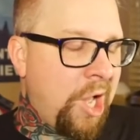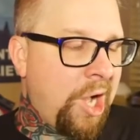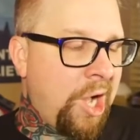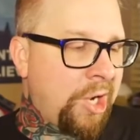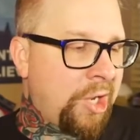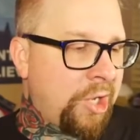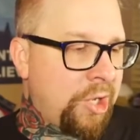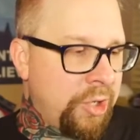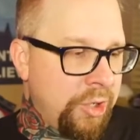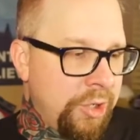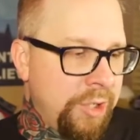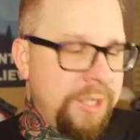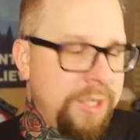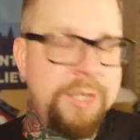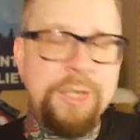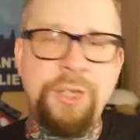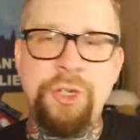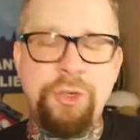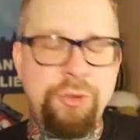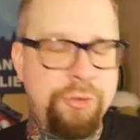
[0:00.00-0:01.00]
a
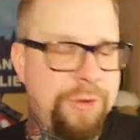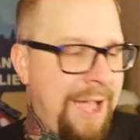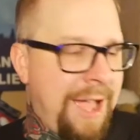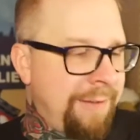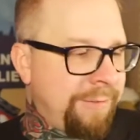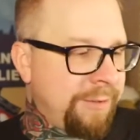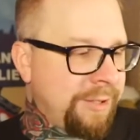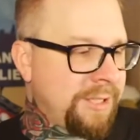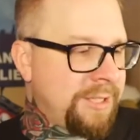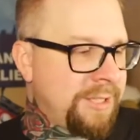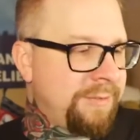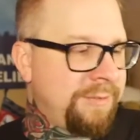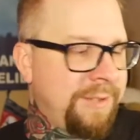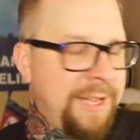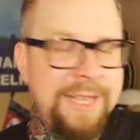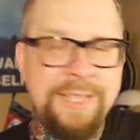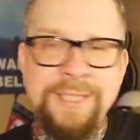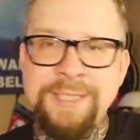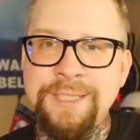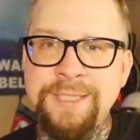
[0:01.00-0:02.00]
good travel
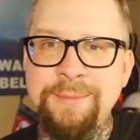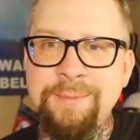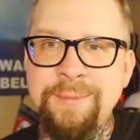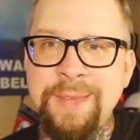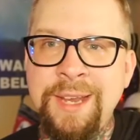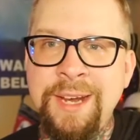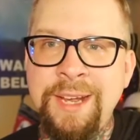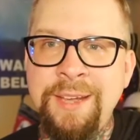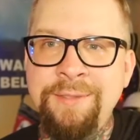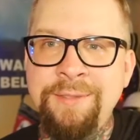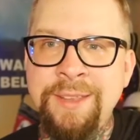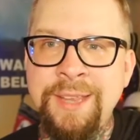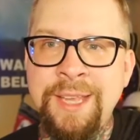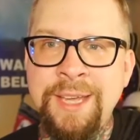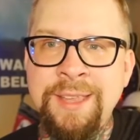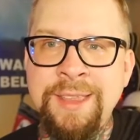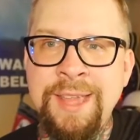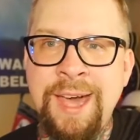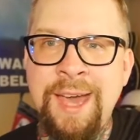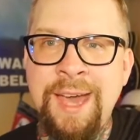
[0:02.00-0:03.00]
device, and I even
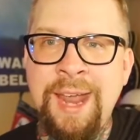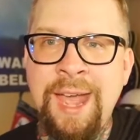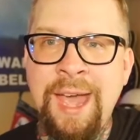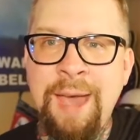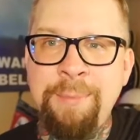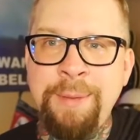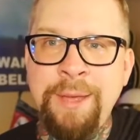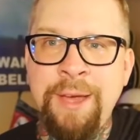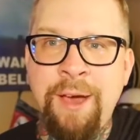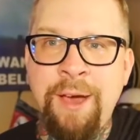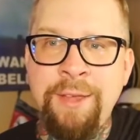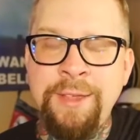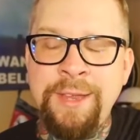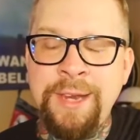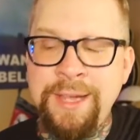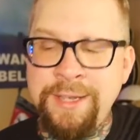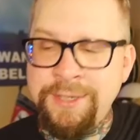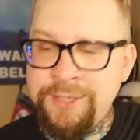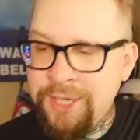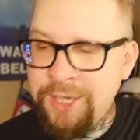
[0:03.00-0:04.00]
like that. Happy
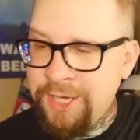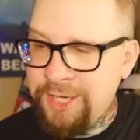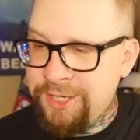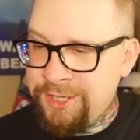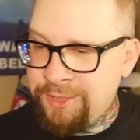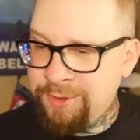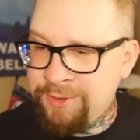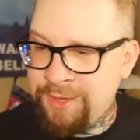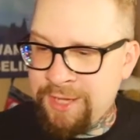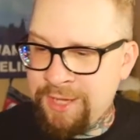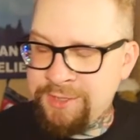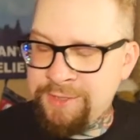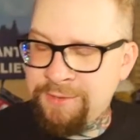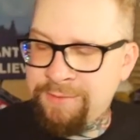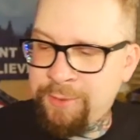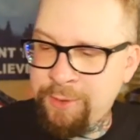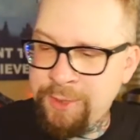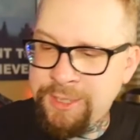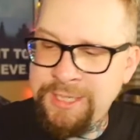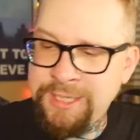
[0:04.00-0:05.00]
holidays
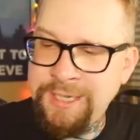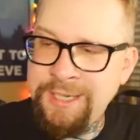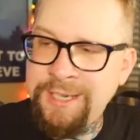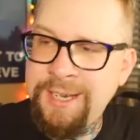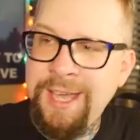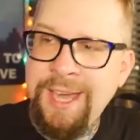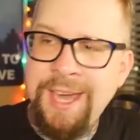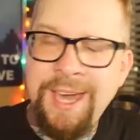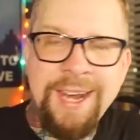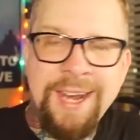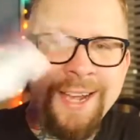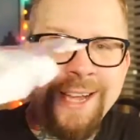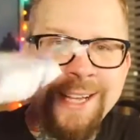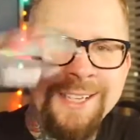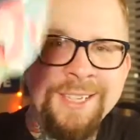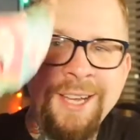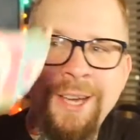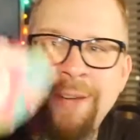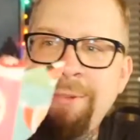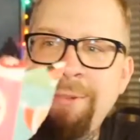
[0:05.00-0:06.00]
2014, and I got
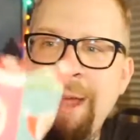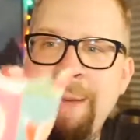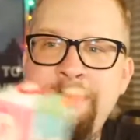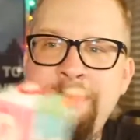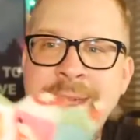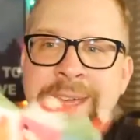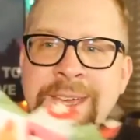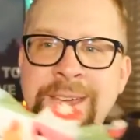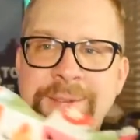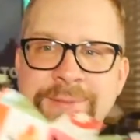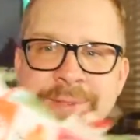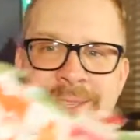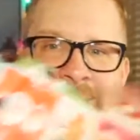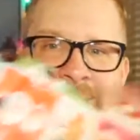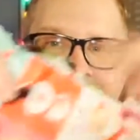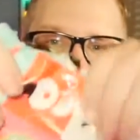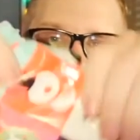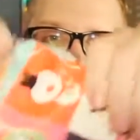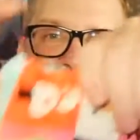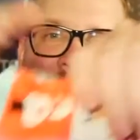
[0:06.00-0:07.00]
to unwrap a gift. Let's
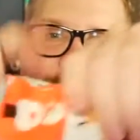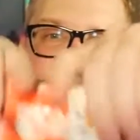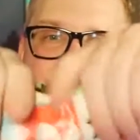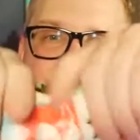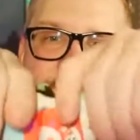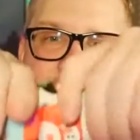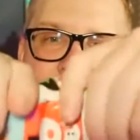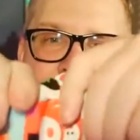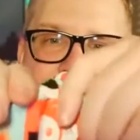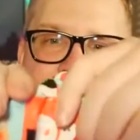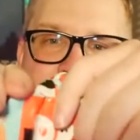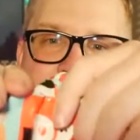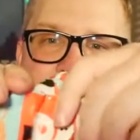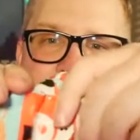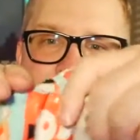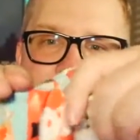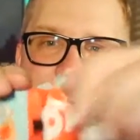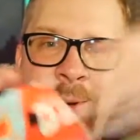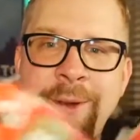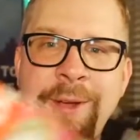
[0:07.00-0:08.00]
tear some more wrapping
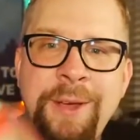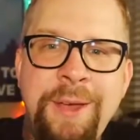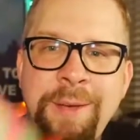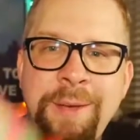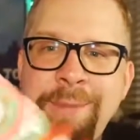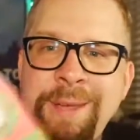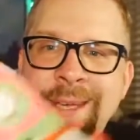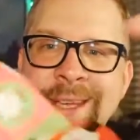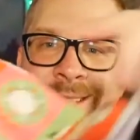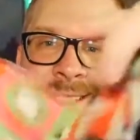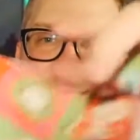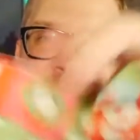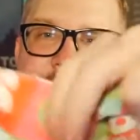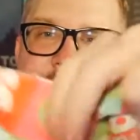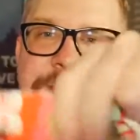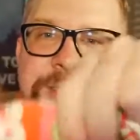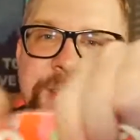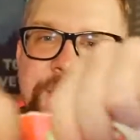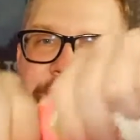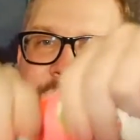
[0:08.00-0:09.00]
paper because it's
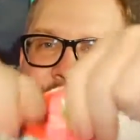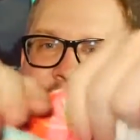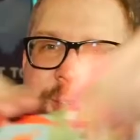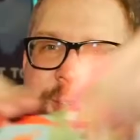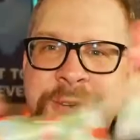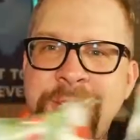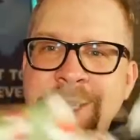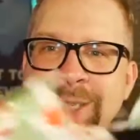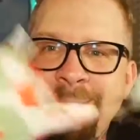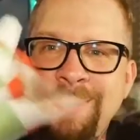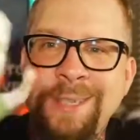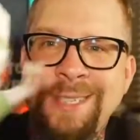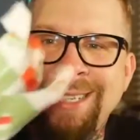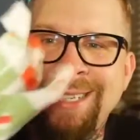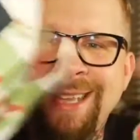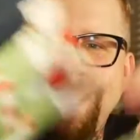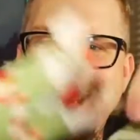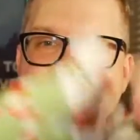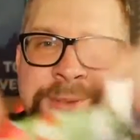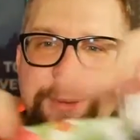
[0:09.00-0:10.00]
Christmas,
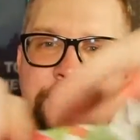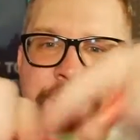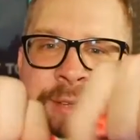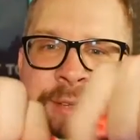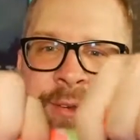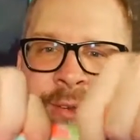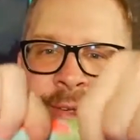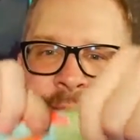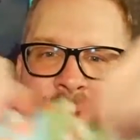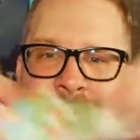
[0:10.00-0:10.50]
and that's what you do.